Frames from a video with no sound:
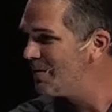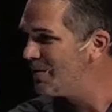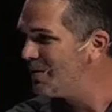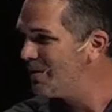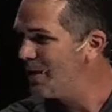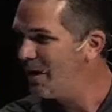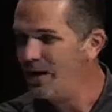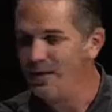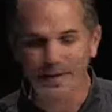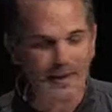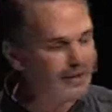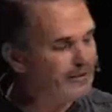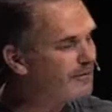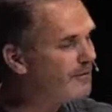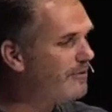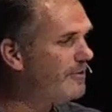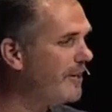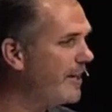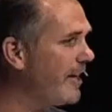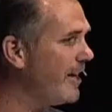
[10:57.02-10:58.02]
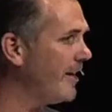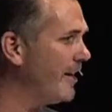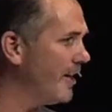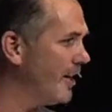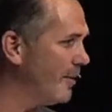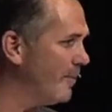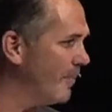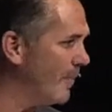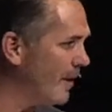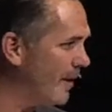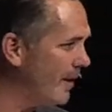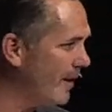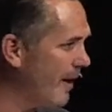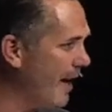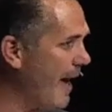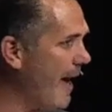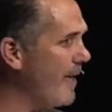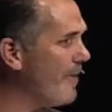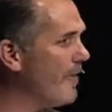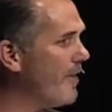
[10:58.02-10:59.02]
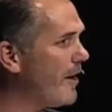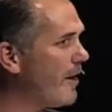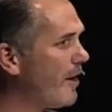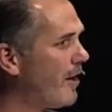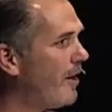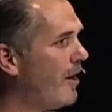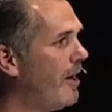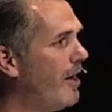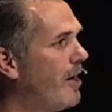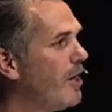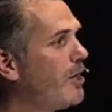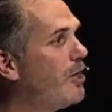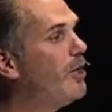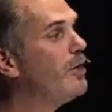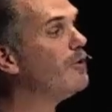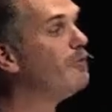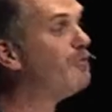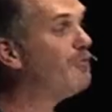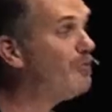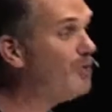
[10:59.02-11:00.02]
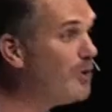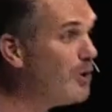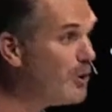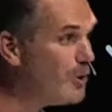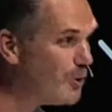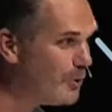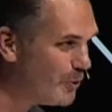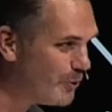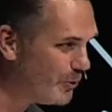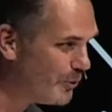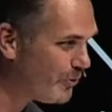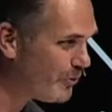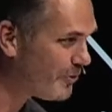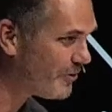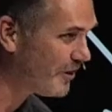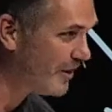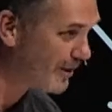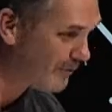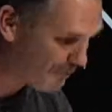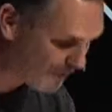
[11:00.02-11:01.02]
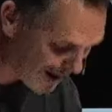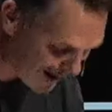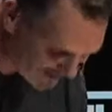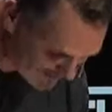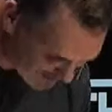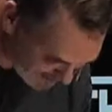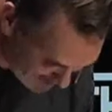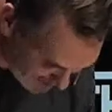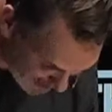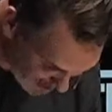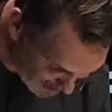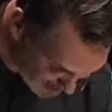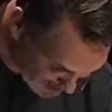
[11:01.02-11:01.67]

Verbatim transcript: and they see him and they're confused. In fact, the text